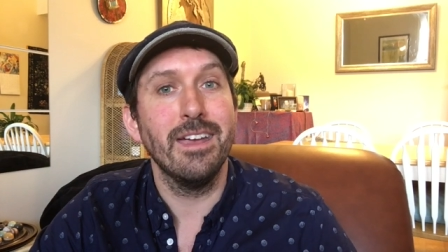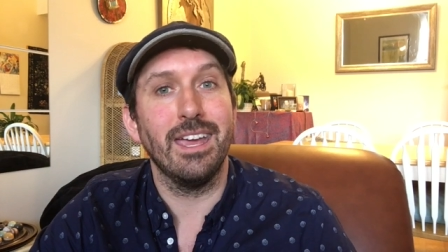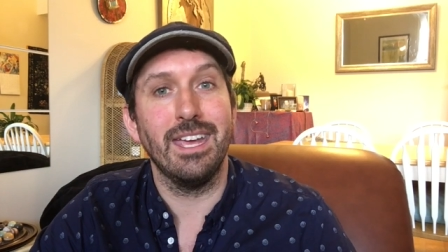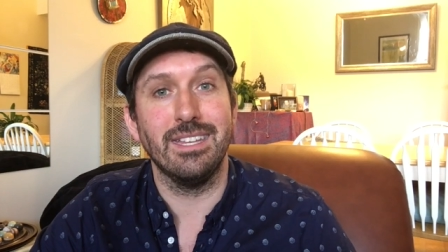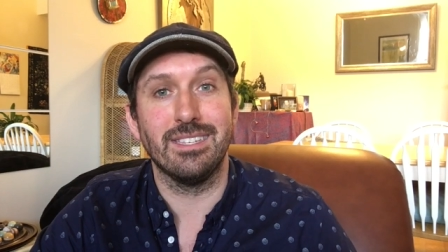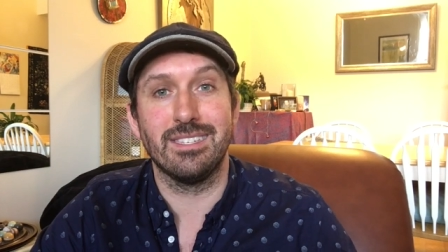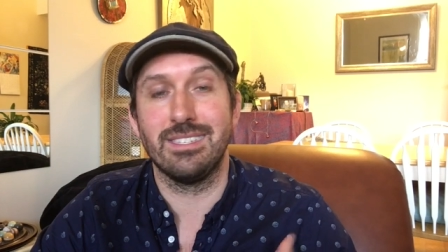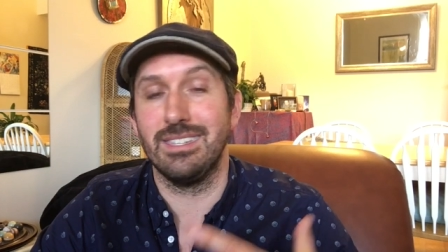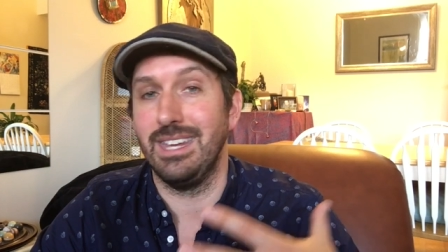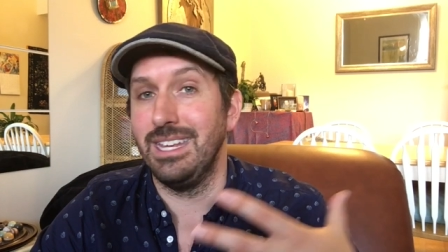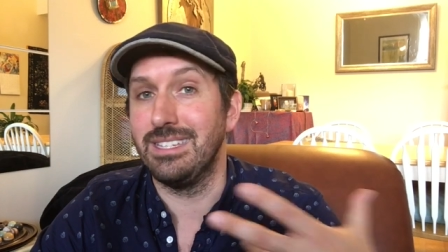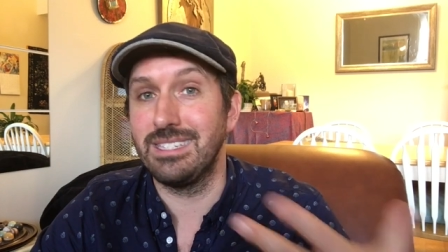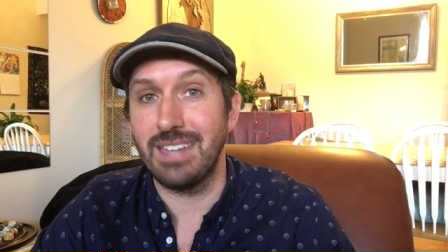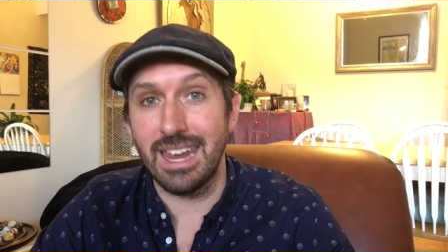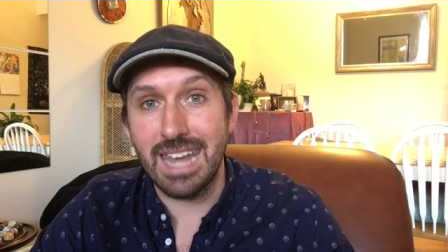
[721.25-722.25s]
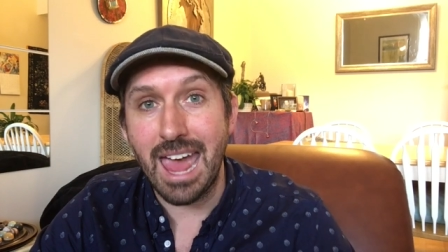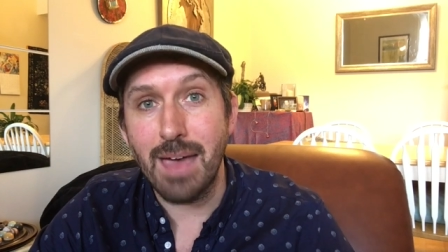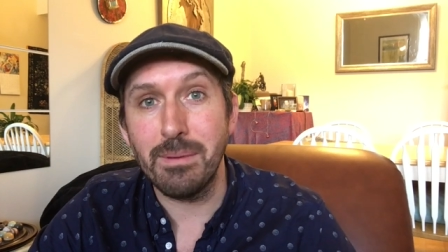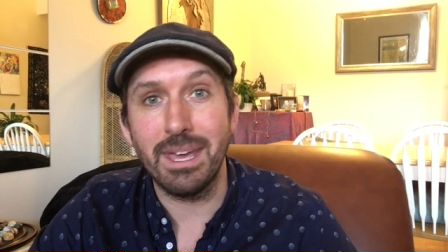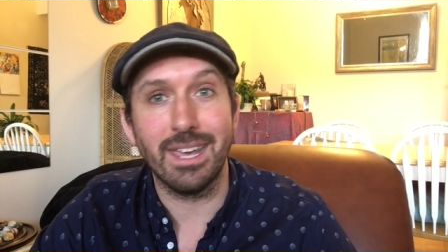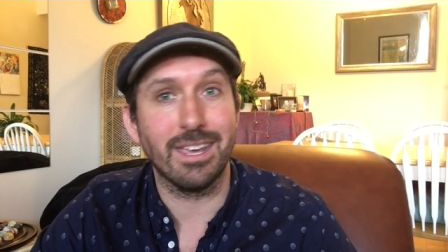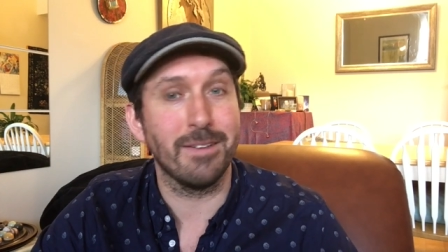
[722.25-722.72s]
It's
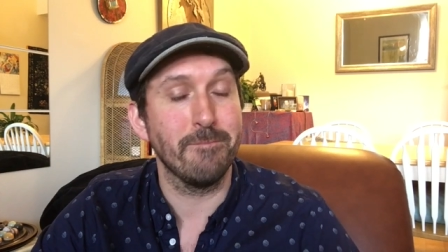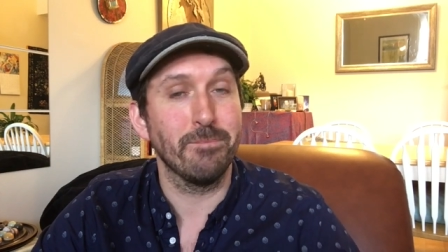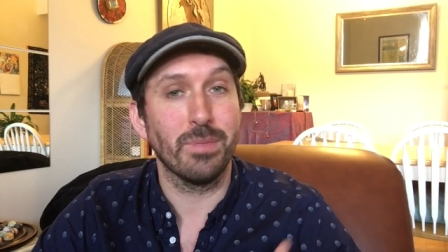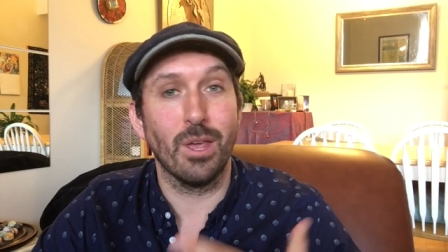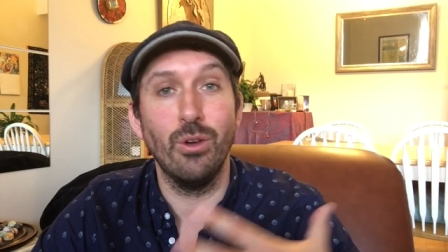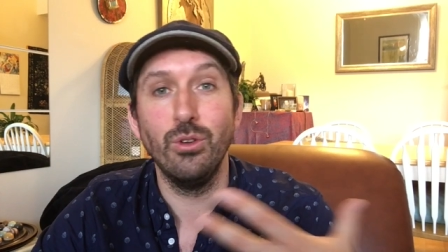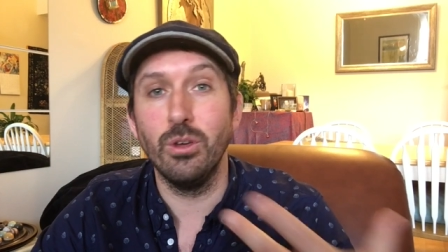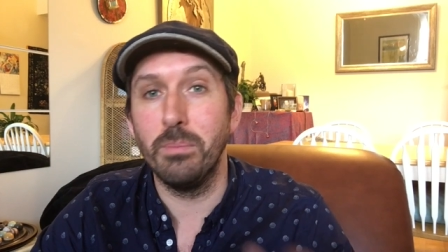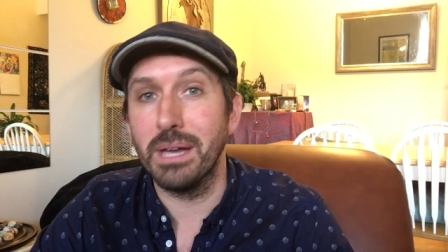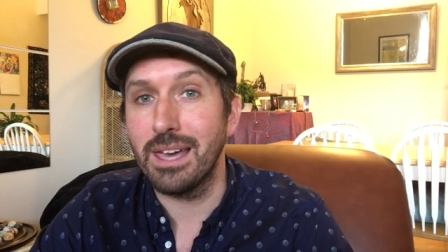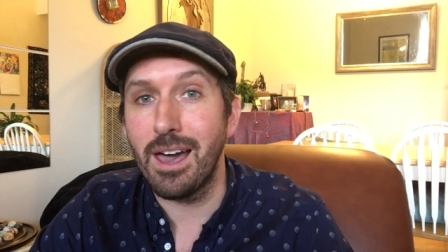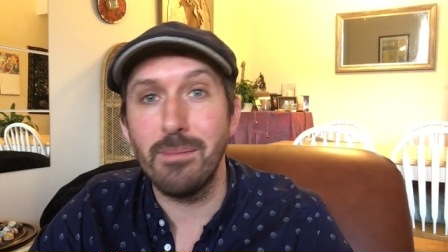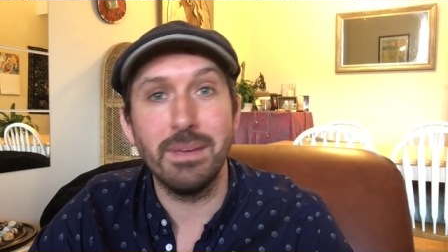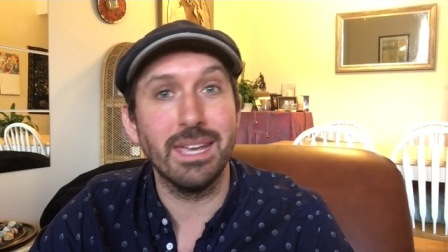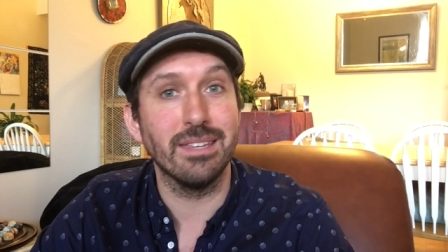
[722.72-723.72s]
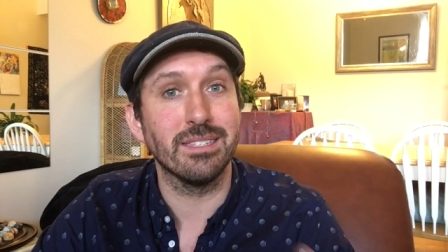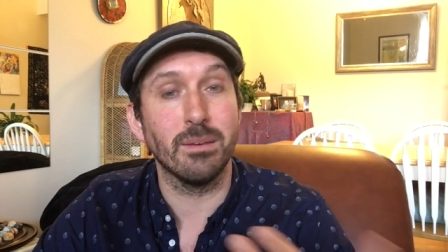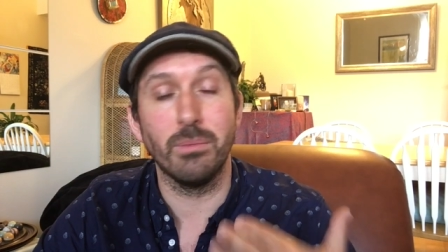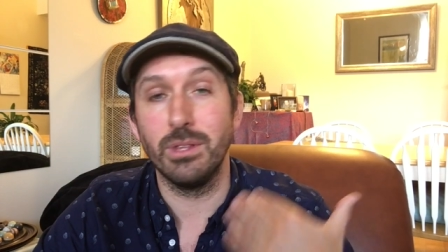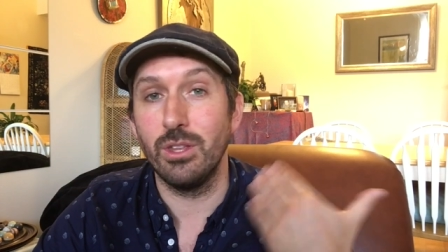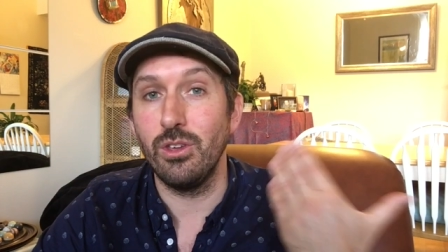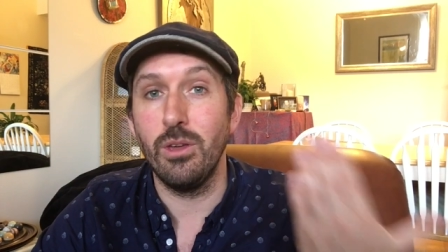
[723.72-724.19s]
dynamic. Who you're becoming is
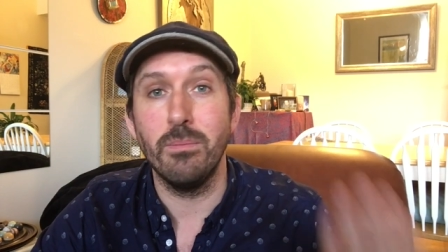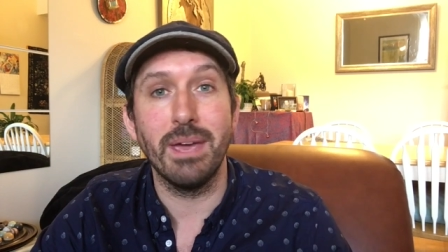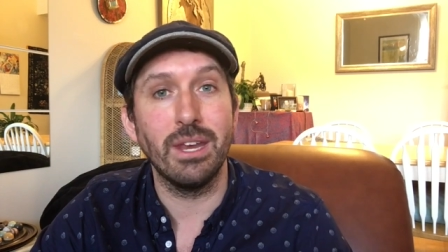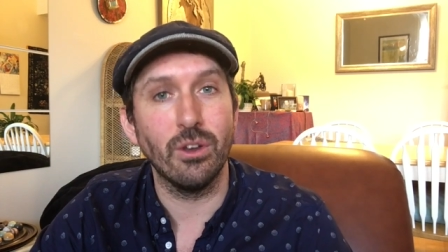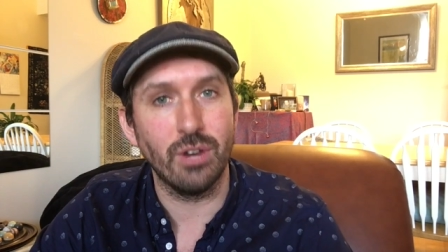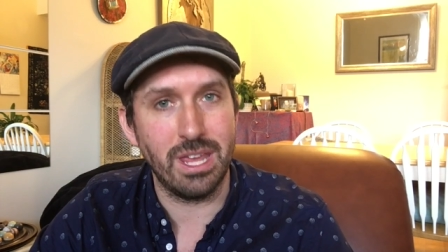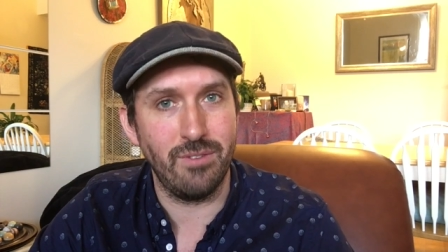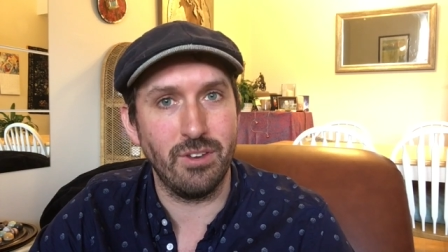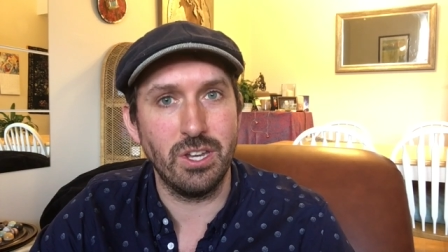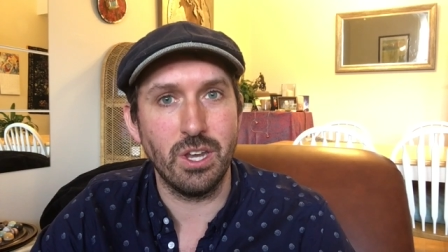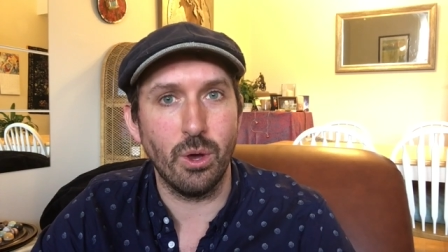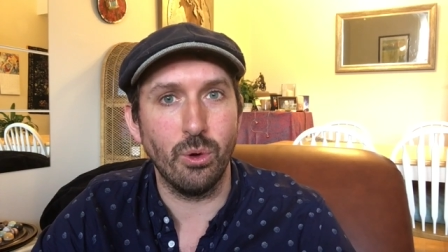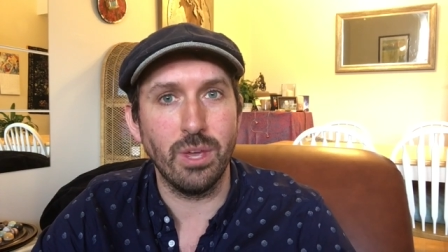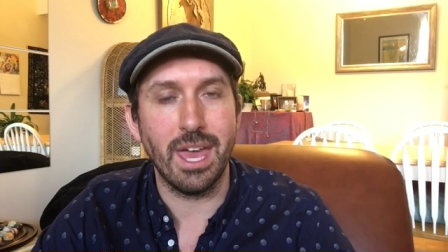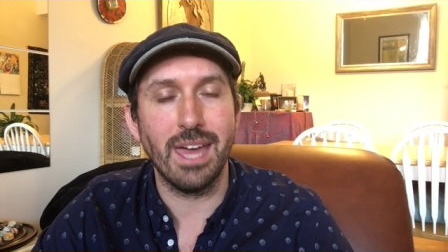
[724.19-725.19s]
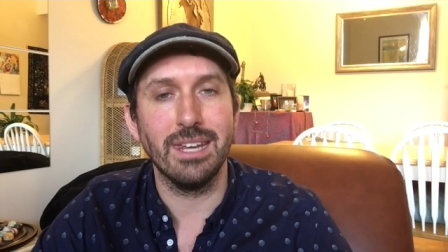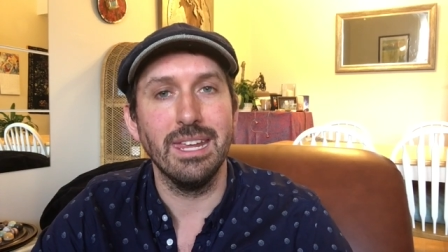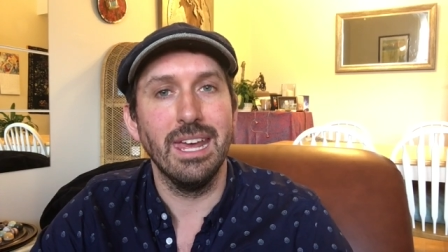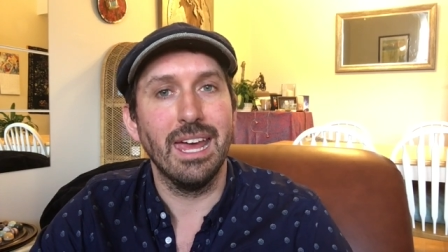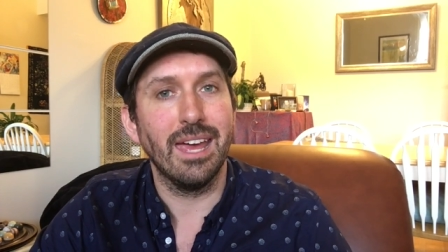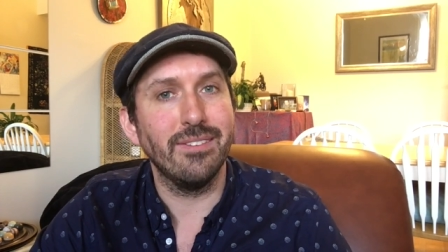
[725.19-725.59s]
someone that you may not even know yet.